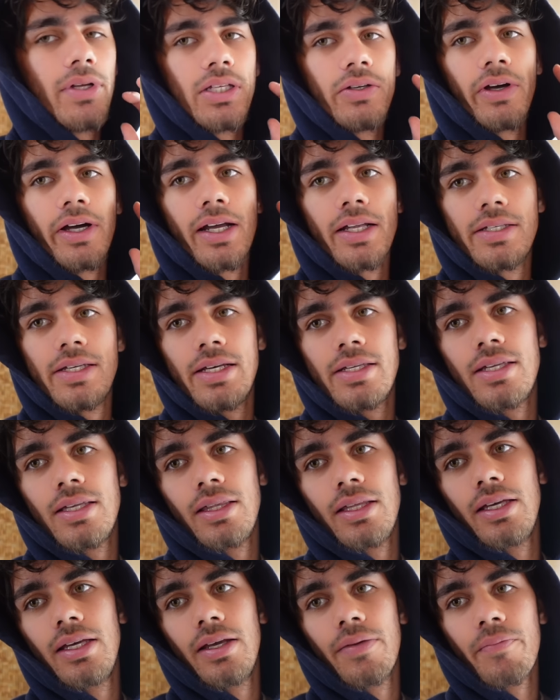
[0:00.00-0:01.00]
been doing
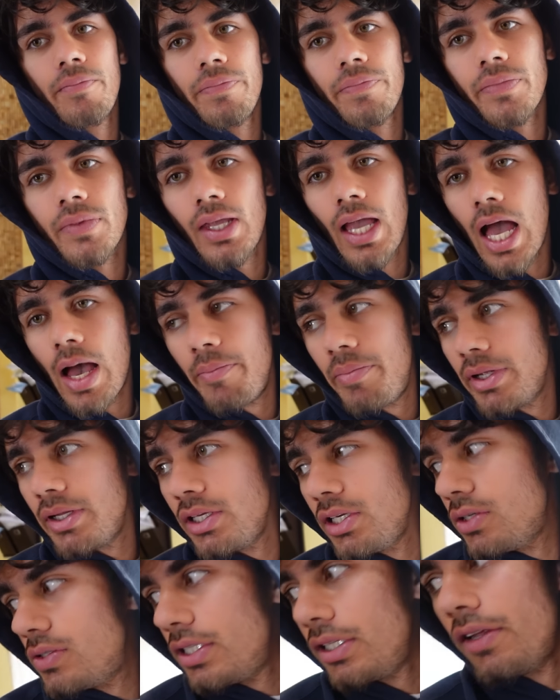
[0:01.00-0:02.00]
consistently, I've been
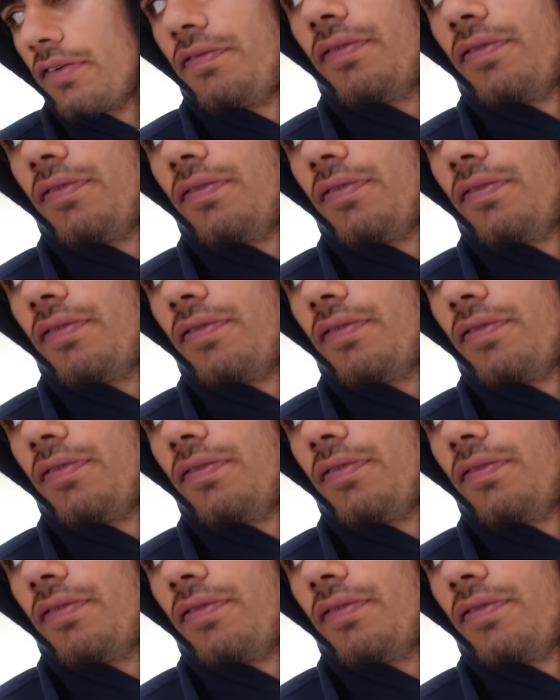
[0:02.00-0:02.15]
using the